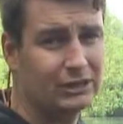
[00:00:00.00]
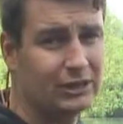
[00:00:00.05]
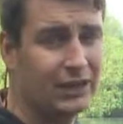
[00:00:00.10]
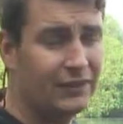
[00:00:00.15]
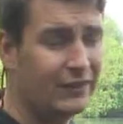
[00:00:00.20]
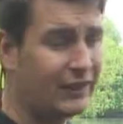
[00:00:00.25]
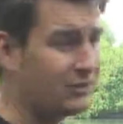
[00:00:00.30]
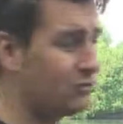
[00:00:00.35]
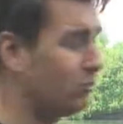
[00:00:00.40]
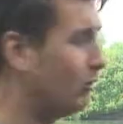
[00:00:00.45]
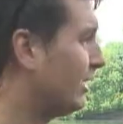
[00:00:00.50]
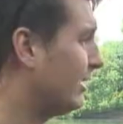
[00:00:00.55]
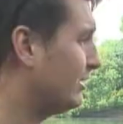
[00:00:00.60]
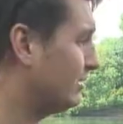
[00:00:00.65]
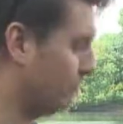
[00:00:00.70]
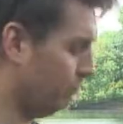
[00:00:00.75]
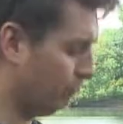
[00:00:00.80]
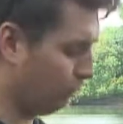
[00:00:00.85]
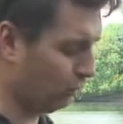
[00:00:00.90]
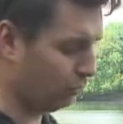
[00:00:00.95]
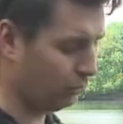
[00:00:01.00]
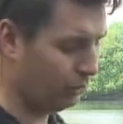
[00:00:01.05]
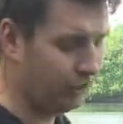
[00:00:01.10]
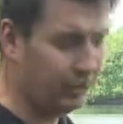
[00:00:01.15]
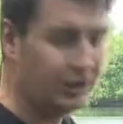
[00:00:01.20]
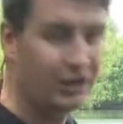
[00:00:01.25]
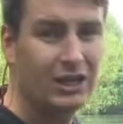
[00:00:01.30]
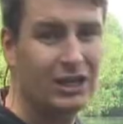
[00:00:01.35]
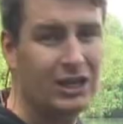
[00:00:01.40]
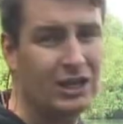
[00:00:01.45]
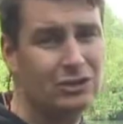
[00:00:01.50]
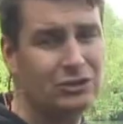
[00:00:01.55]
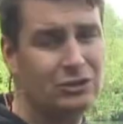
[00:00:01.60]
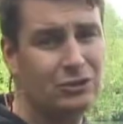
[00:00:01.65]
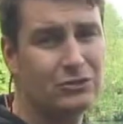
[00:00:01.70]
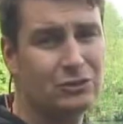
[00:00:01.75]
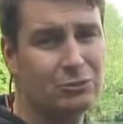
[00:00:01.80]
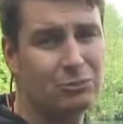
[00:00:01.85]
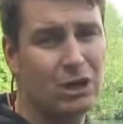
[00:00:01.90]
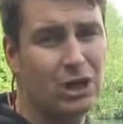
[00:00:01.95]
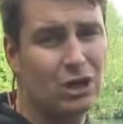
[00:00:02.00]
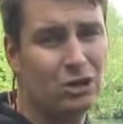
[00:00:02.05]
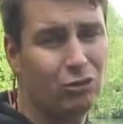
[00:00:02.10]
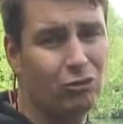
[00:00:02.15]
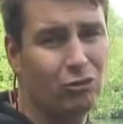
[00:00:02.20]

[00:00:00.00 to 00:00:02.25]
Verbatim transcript: and that's when it's important to use a marker